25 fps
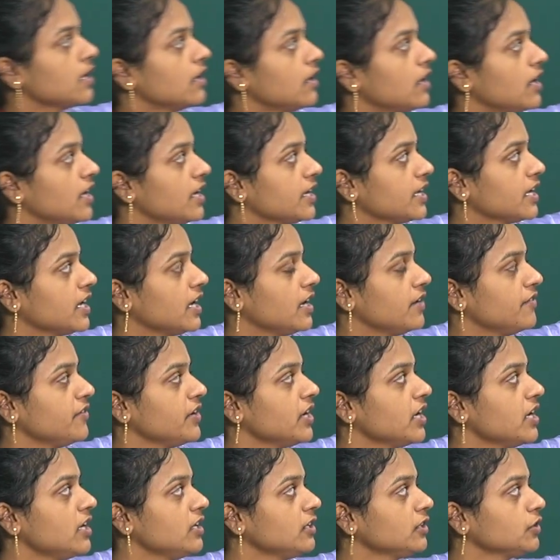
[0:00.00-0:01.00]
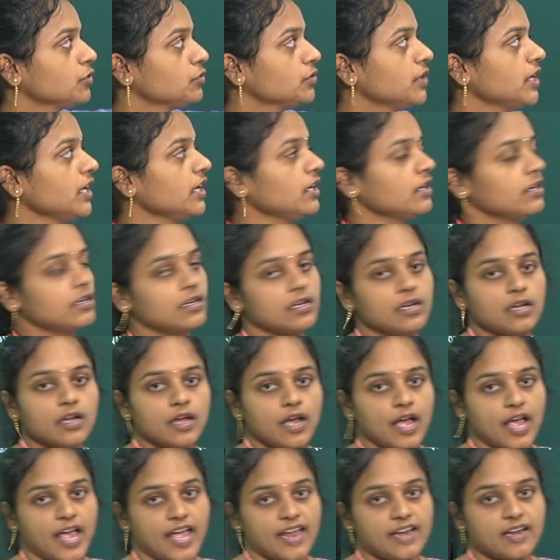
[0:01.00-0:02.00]
KVL to the
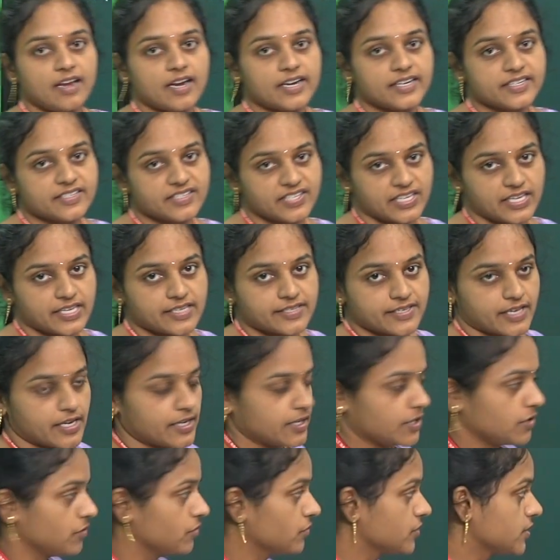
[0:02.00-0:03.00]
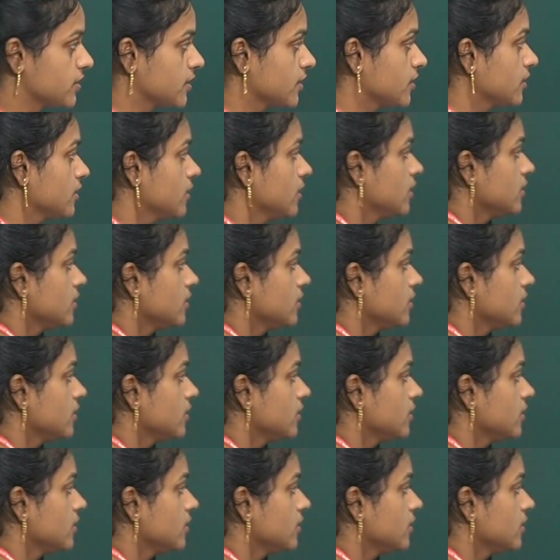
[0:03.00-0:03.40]
L and C circuits.